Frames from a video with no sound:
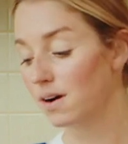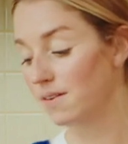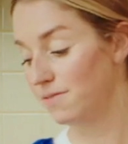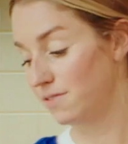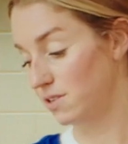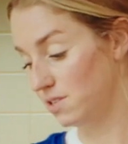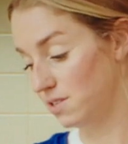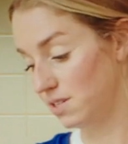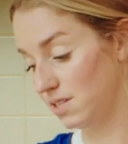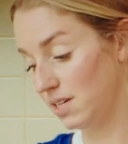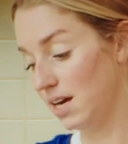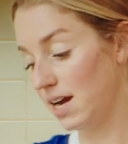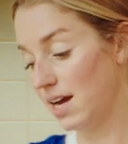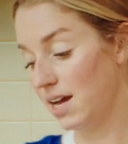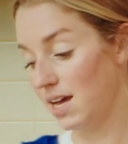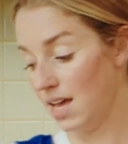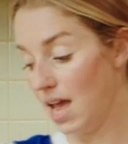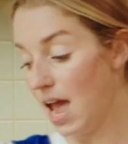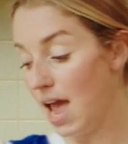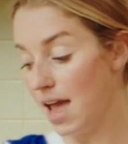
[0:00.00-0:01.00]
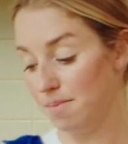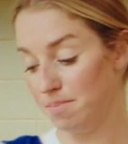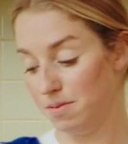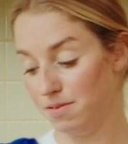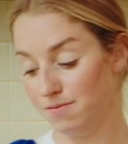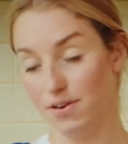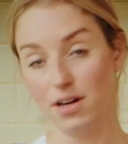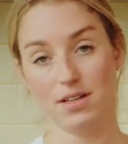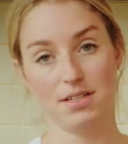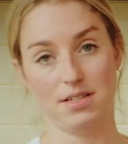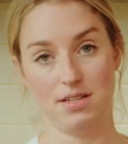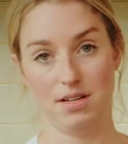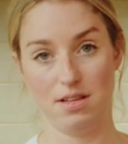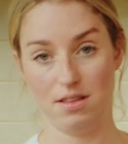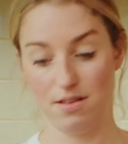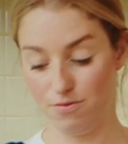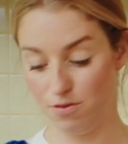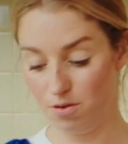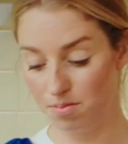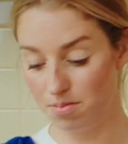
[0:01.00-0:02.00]
if you're just like, I can't be fucked to take
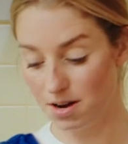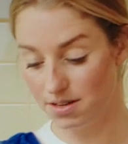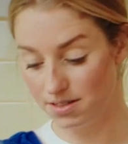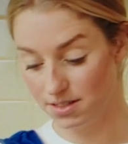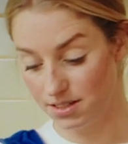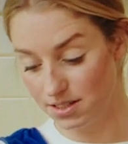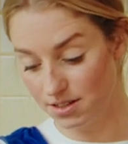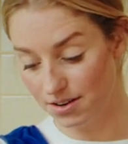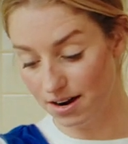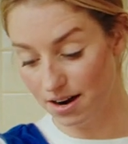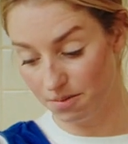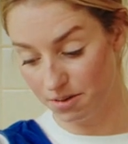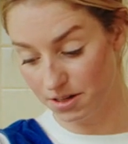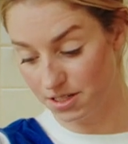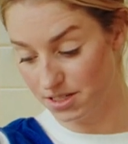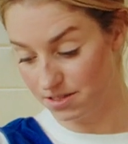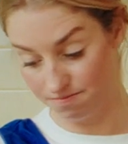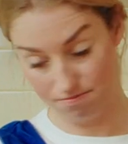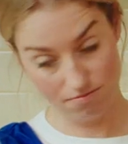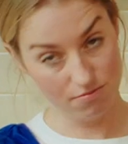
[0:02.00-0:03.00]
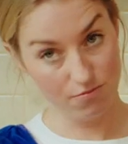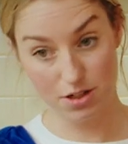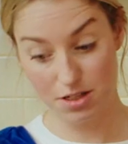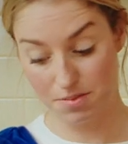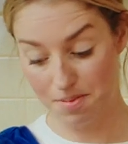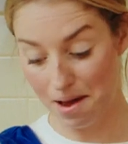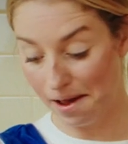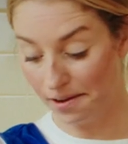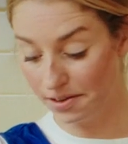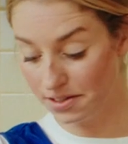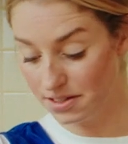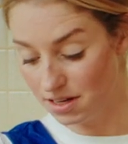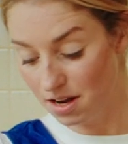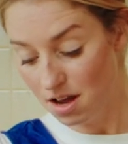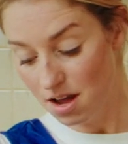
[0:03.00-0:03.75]
the food processor out, which respect,